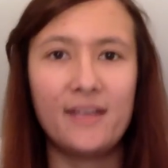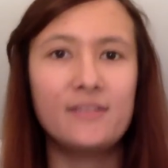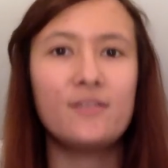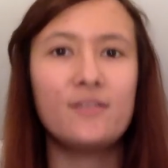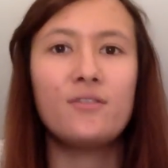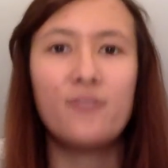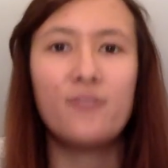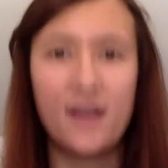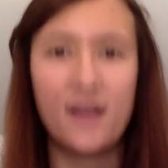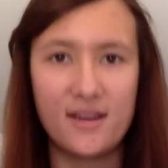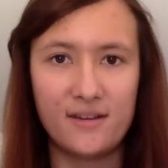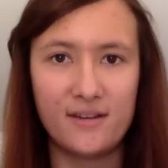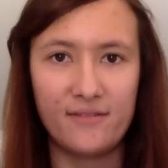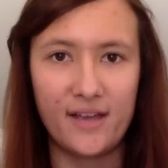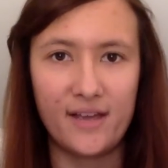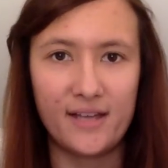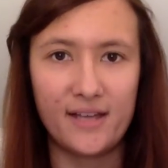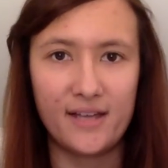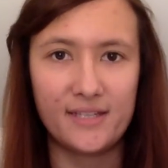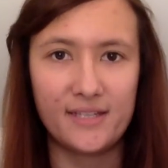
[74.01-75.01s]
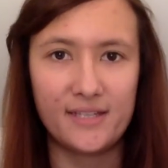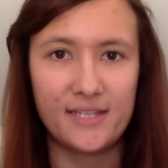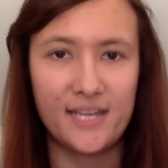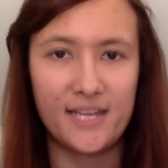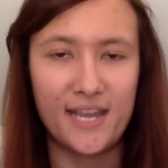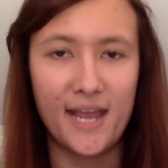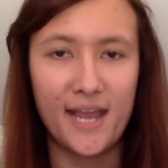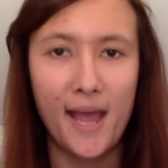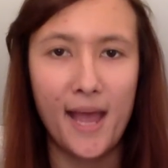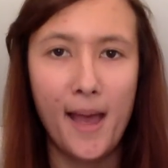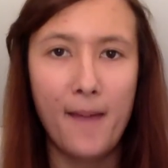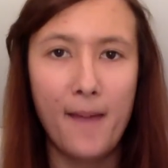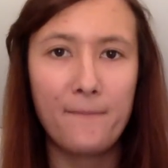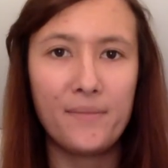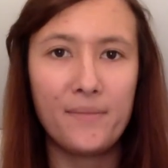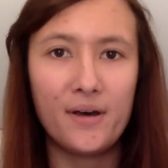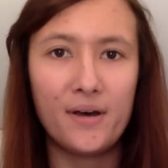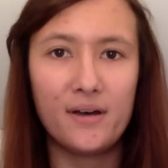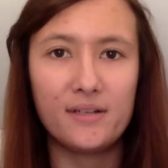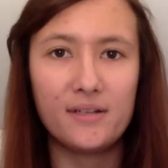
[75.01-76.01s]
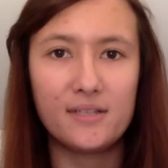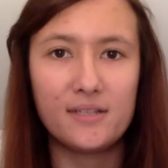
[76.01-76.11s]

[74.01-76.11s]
It's a great university, and